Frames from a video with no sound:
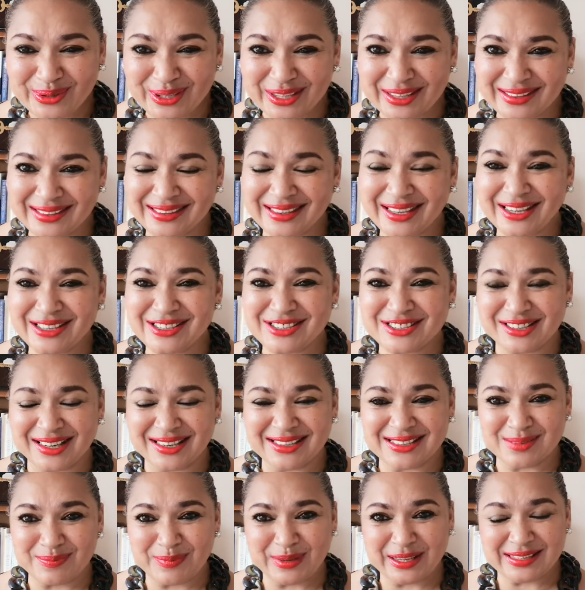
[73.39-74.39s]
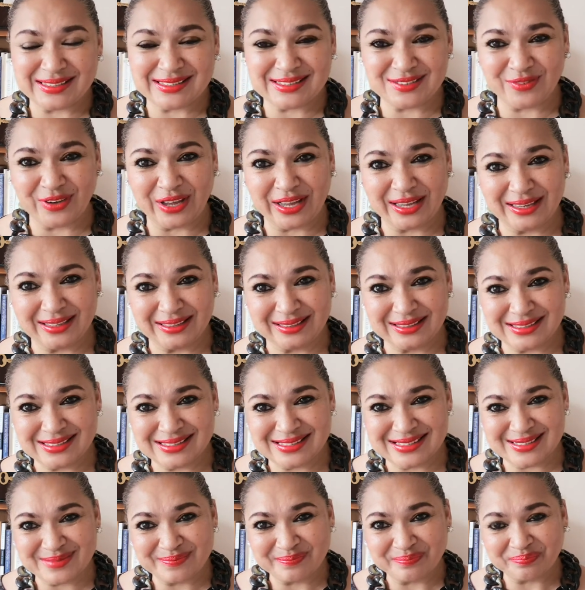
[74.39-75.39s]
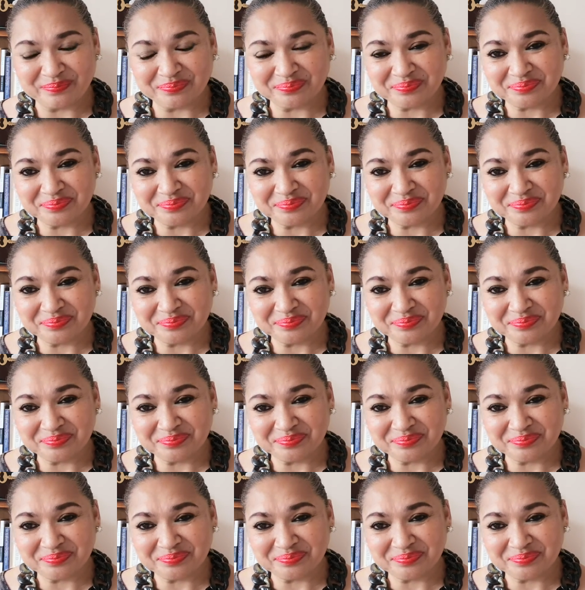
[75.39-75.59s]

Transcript: with gender-based violence